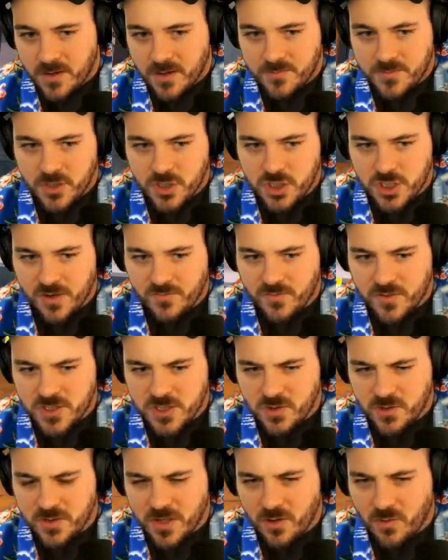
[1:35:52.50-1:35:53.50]
Empty shelf. What
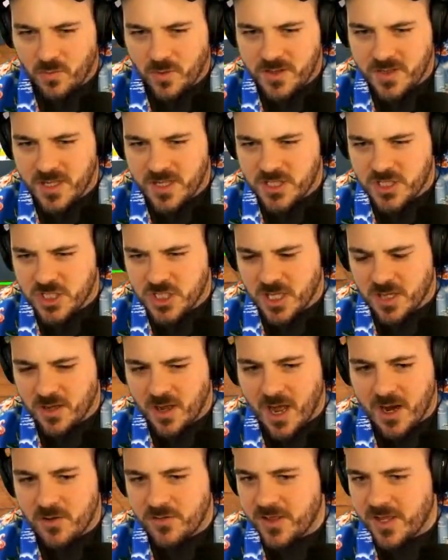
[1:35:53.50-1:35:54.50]
sold out? What did sell
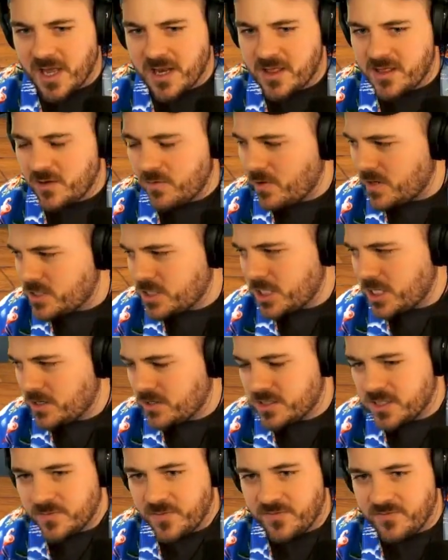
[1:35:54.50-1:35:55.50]
out? I don't think anything was
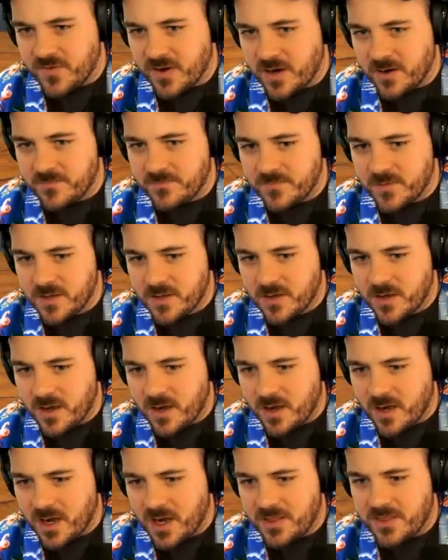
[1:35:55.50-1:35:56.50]
here, to be fair.
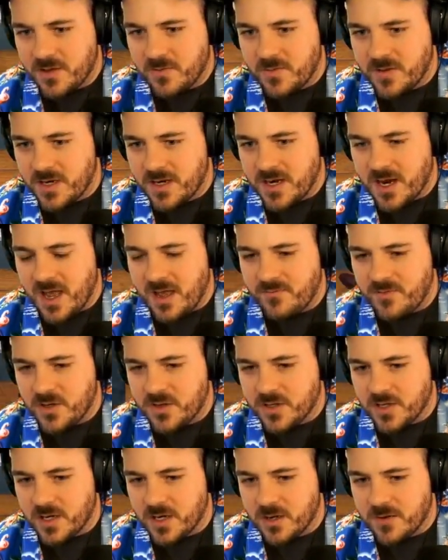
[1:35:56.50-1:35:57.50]
I think we didn't have
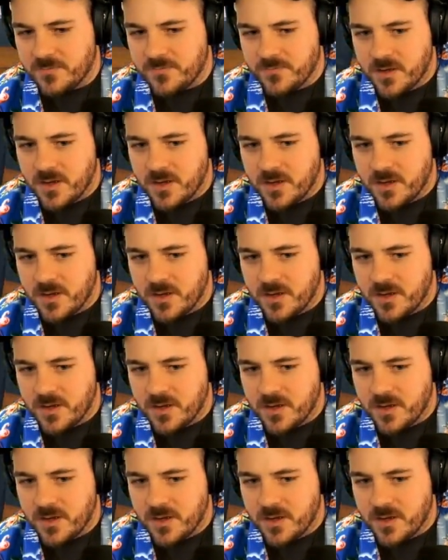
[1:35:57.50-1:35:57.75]
anything here.